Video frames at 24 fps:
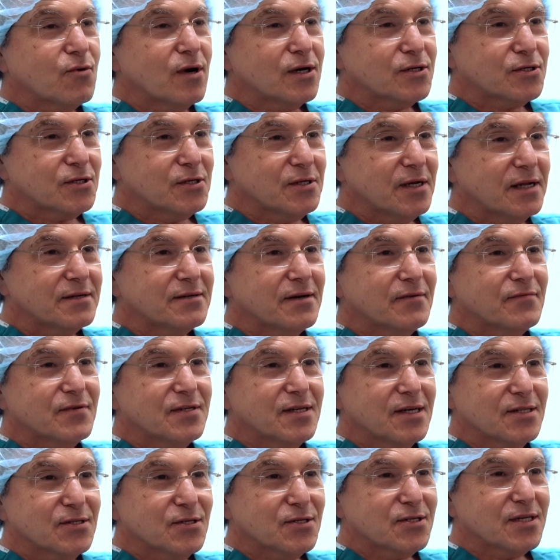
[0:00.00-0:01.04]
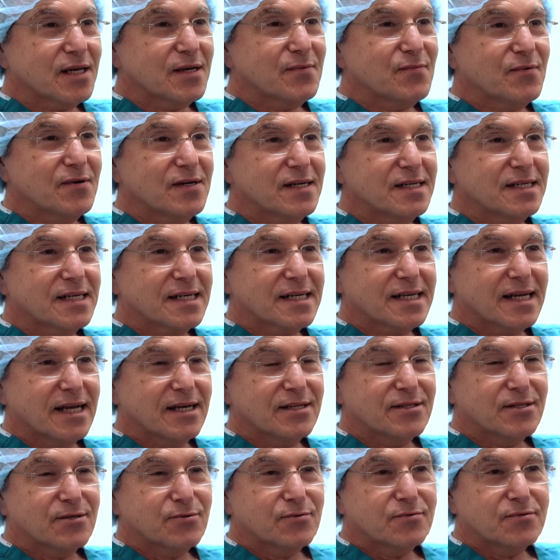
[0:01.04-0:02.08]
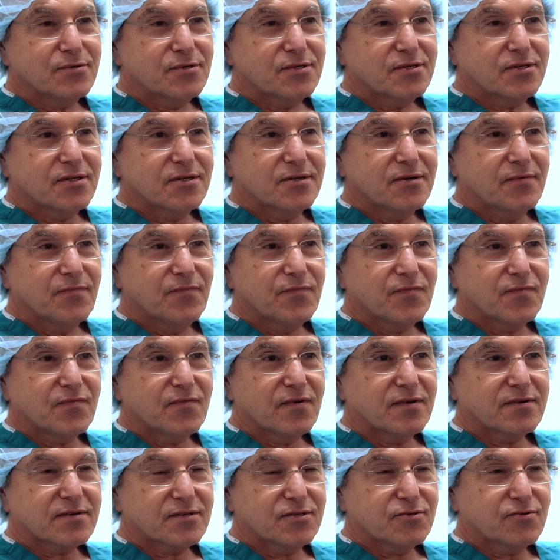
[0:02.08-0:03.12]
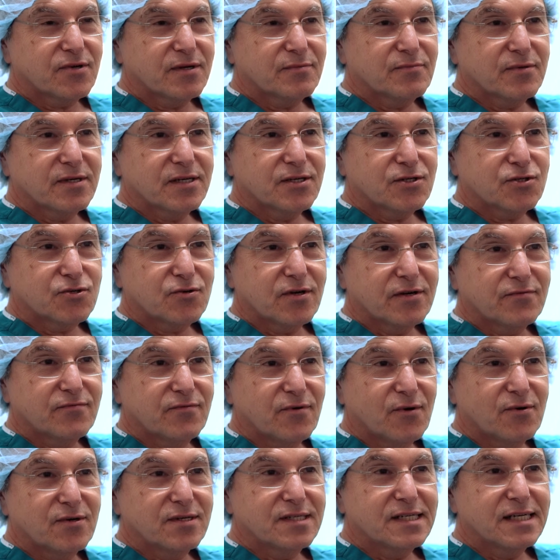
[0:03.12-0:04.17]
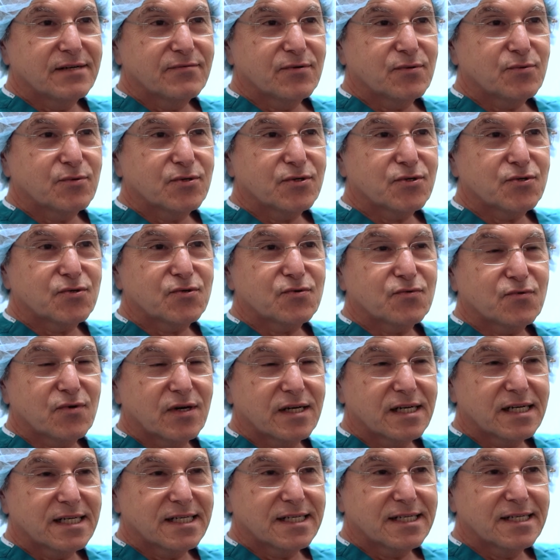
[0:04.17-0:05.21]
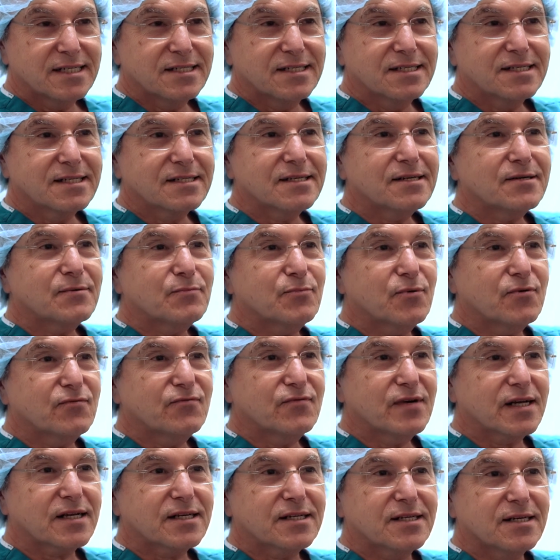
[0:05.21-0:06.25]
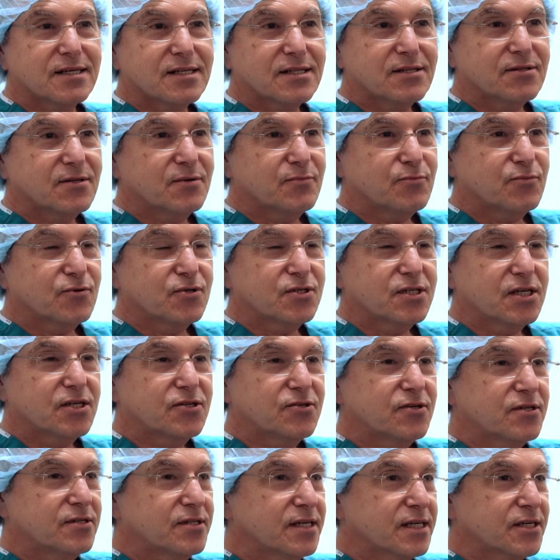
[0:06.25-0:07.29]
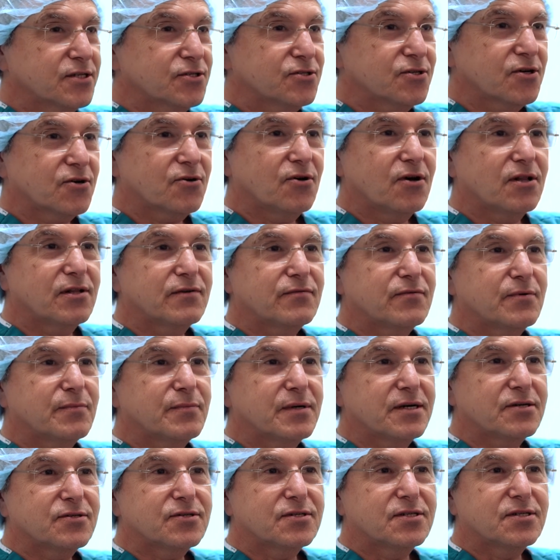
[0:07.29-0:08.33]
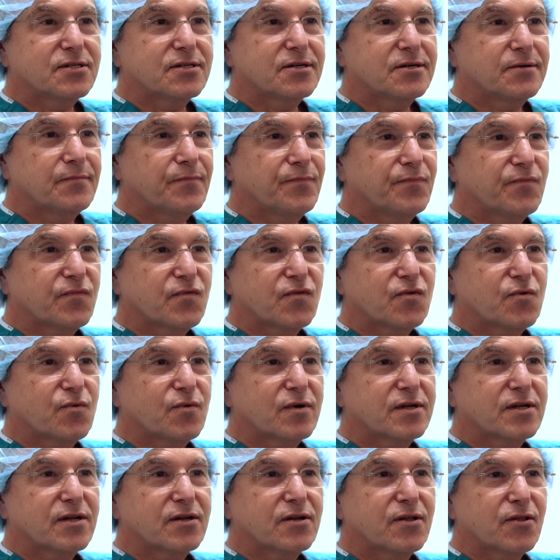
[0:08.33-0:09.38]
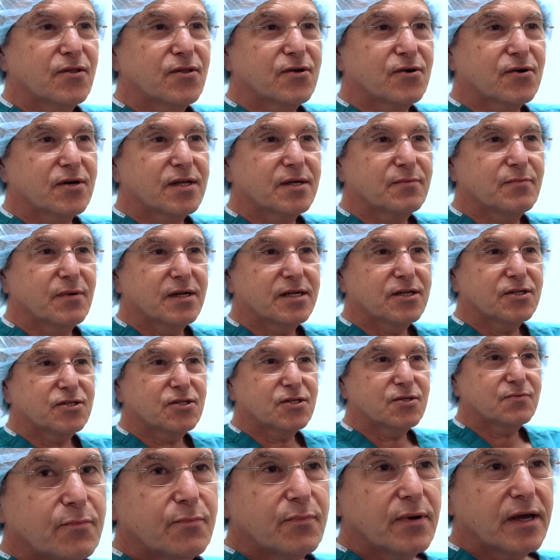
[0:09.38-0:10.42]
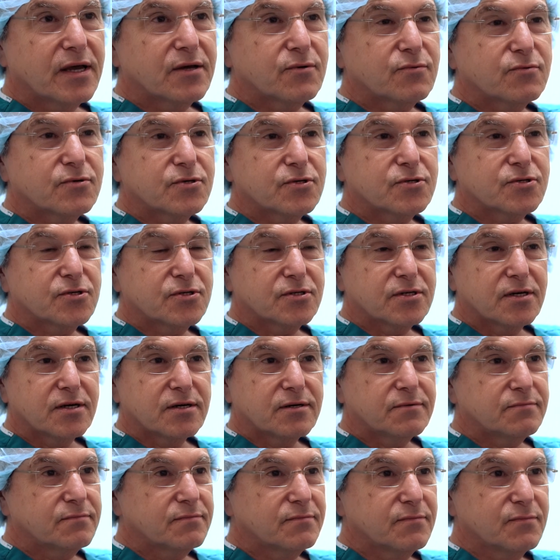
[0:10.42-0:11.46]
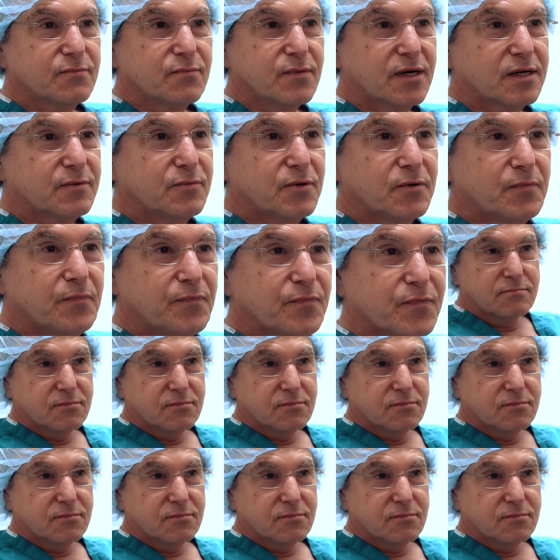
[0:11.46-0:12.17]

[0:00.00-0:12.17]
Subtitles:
question, I'd have it done the same way again. It was extremely straightforward. David was right. He did kind of perfect the procedure. I think it took all of about 20 to 30 minutes. Pain was minimal,